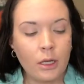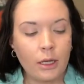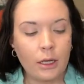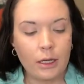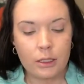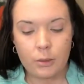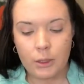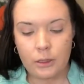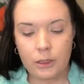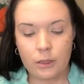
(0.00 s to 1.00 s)
And I should
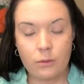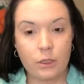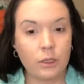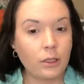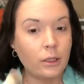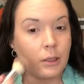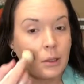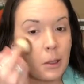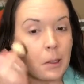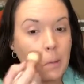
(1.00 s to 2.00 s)
probably do one cheek at a
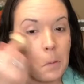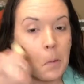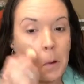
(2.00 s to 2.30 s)
time.